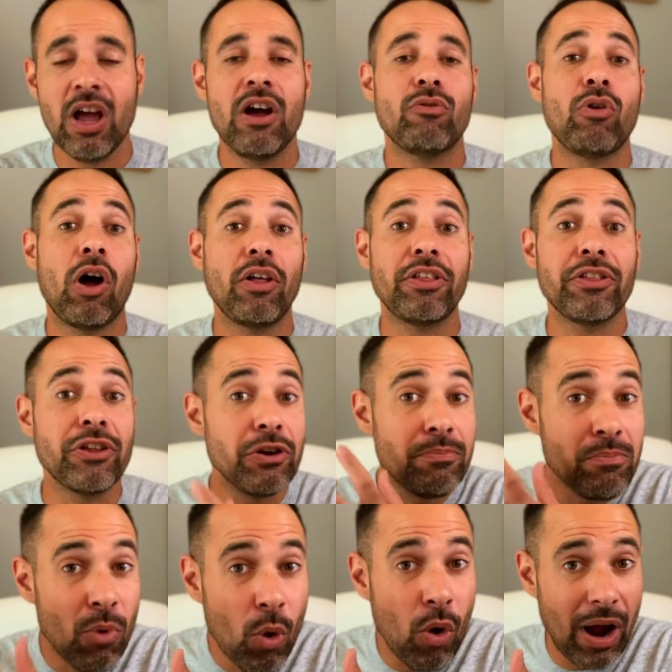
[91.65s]
rather than
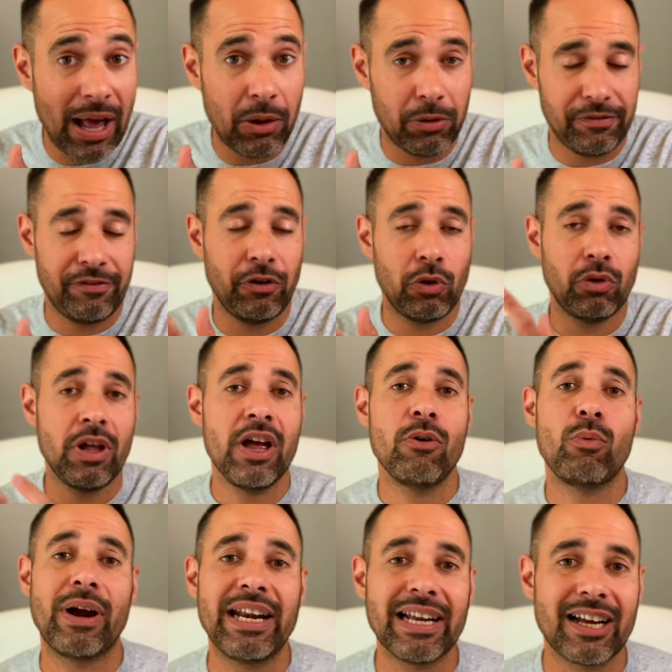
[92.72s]
more helpful
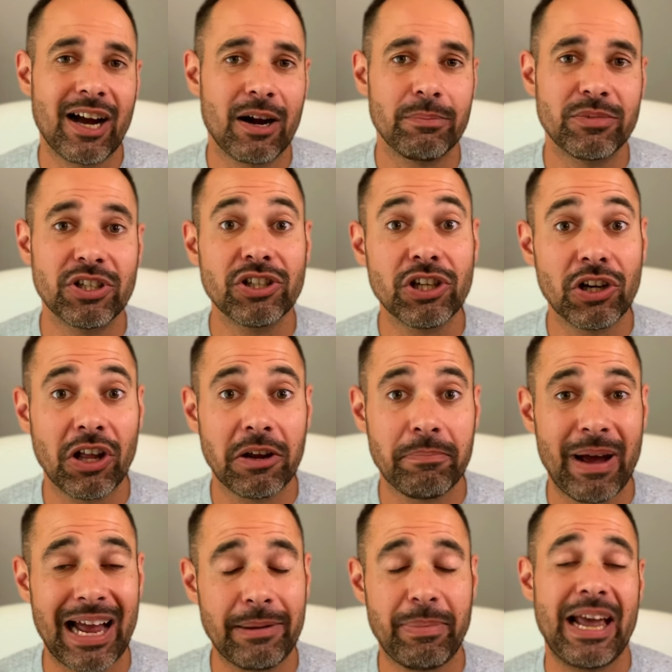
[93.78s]
when it comes to low
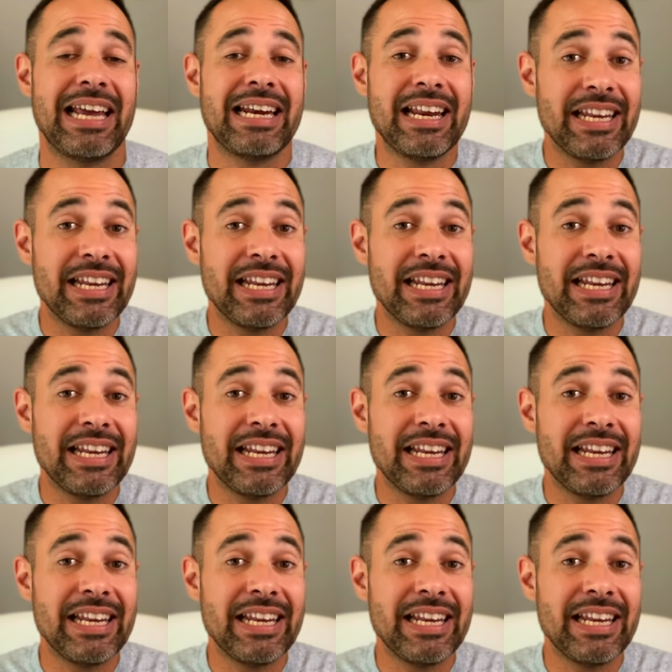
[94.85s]
back pain.